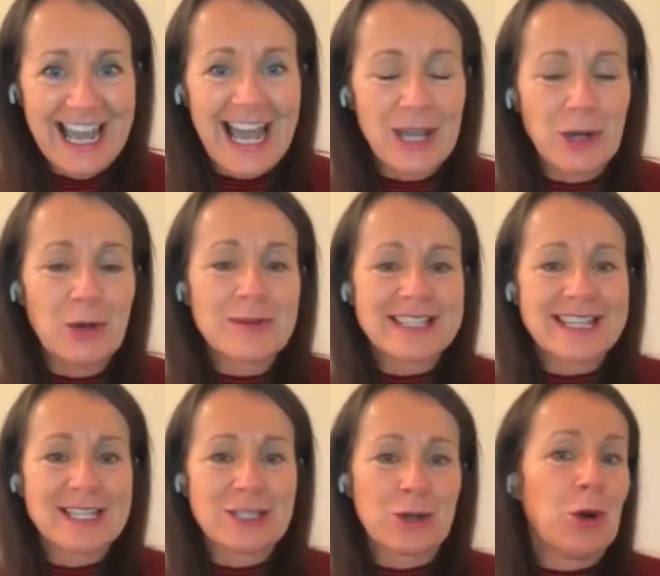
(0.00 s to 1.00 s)
I always
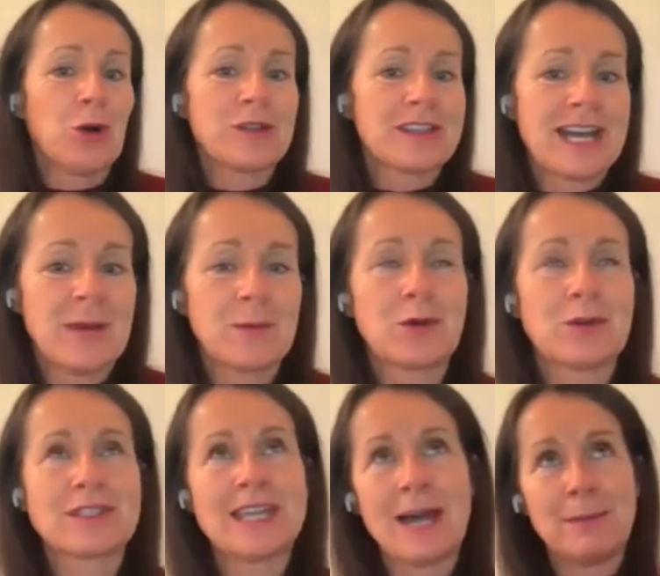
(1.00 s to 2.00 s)
like to call it that
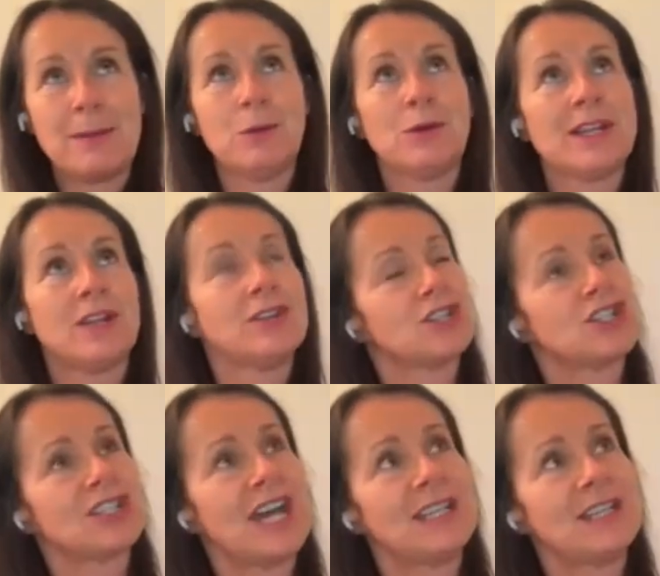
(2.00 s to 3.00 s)
because that people can
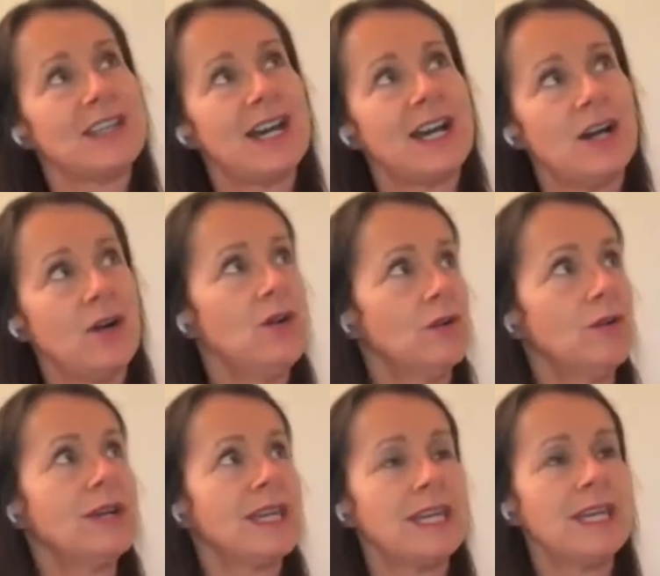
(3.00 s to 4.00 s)
understand that. Oh,
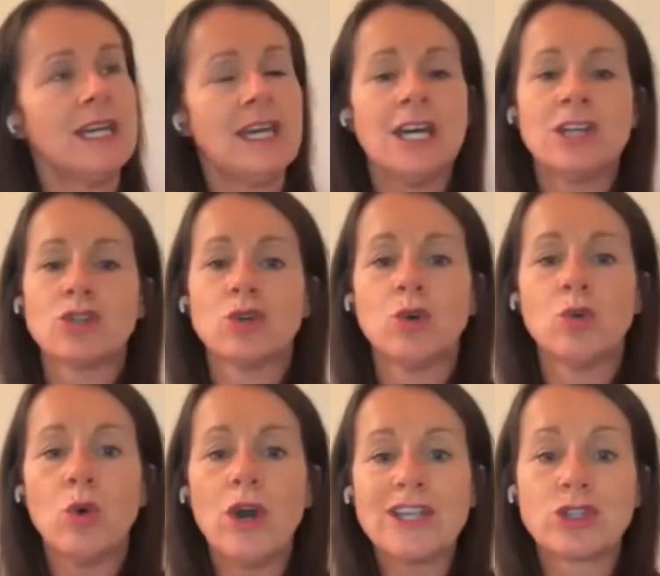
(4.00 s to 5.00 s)
okay. So
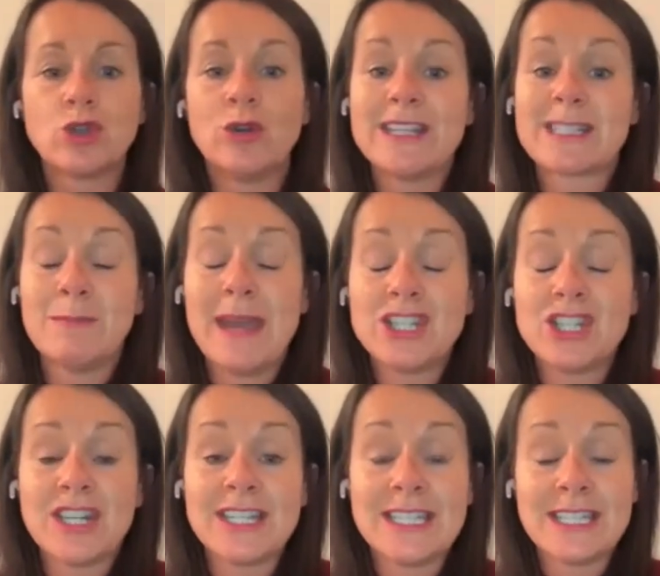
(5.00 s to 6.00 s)
what it's doing is
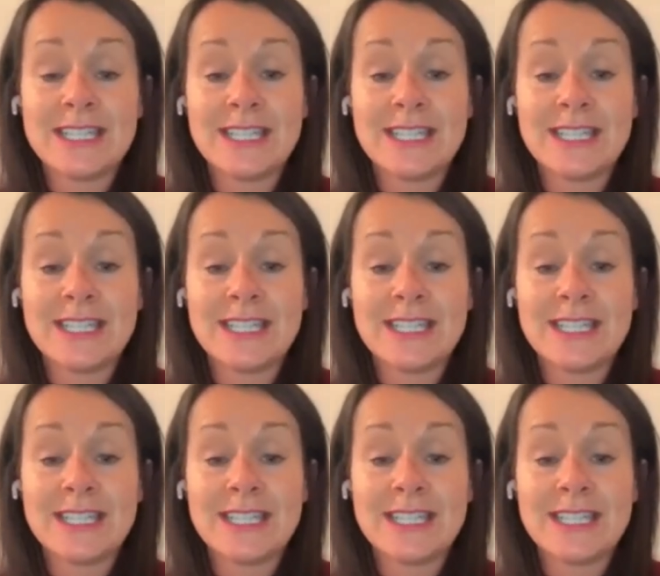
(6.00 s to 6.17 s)
measuring to